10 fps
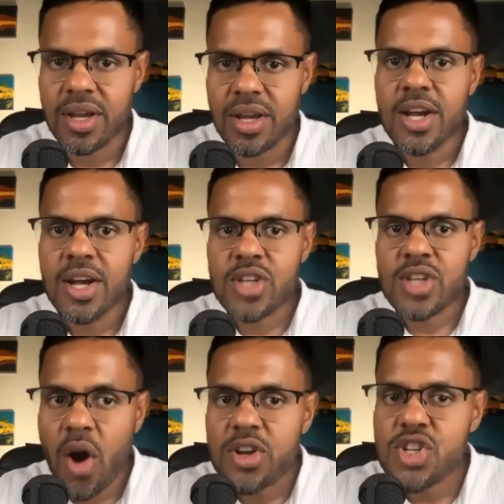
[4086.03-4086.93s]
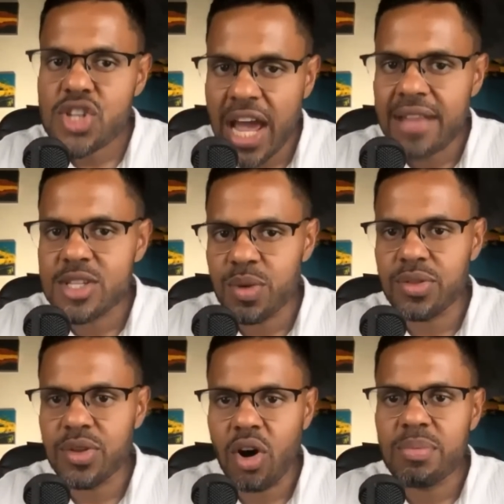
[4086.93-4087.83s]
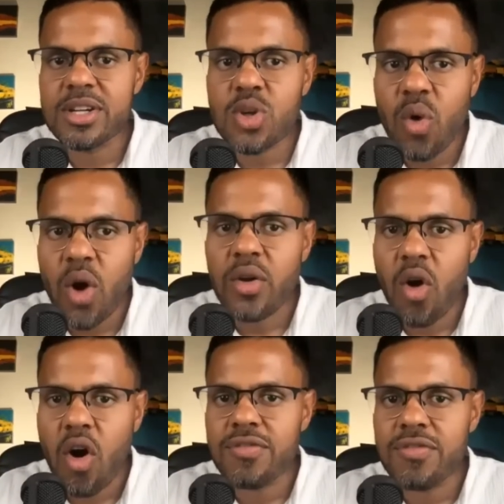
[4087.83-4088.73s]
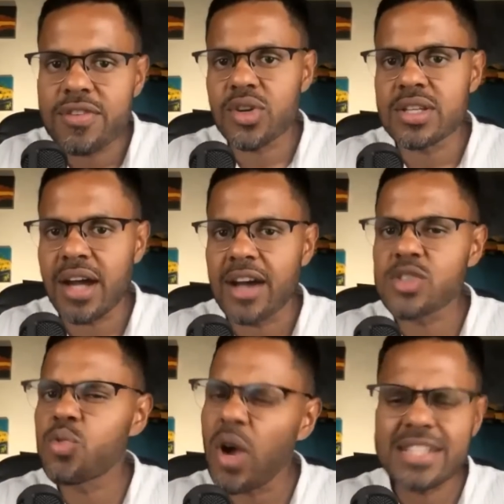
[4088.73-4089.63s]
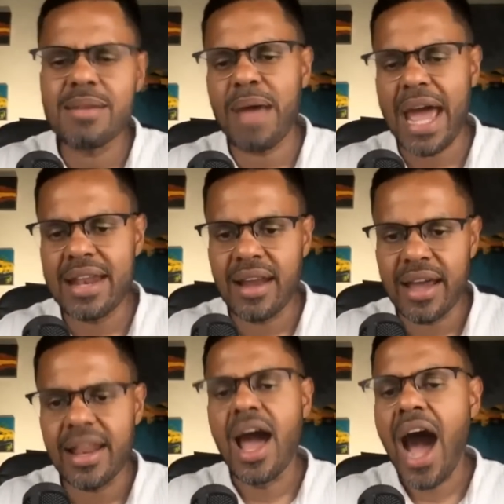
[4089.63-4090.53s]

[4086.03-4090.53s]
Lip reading: So I wanted to share this with you all because quite often students ask, what is a Band 9?